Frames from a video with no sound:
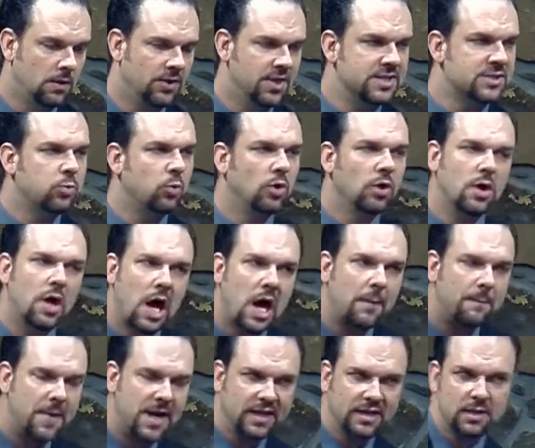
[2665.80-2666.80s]
This will
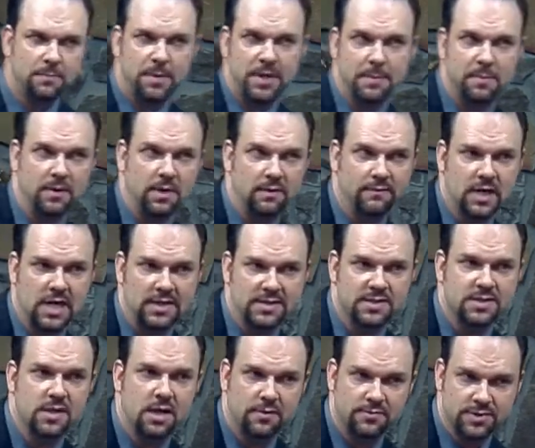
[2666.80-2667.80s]
not make the people of
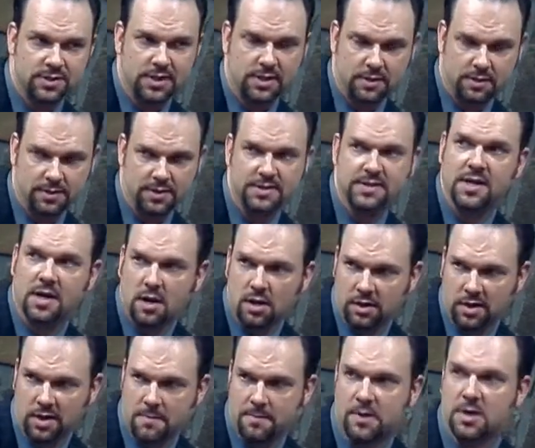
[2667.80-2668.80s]
God self centered to tell
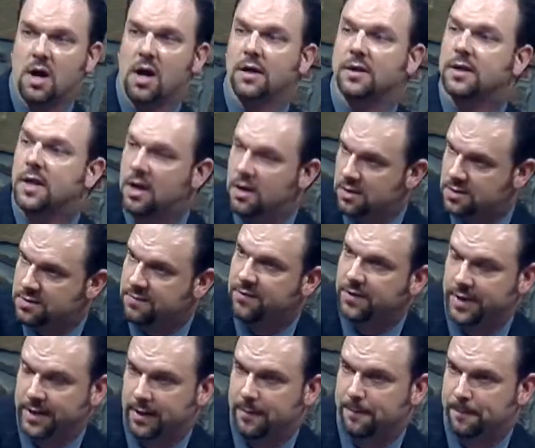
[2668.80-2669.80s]
them God cares
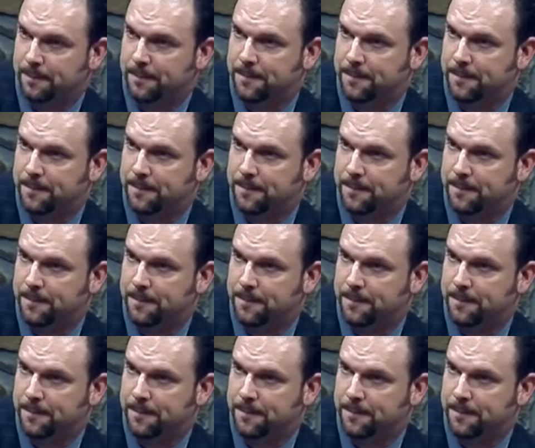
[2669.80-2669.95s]
for them.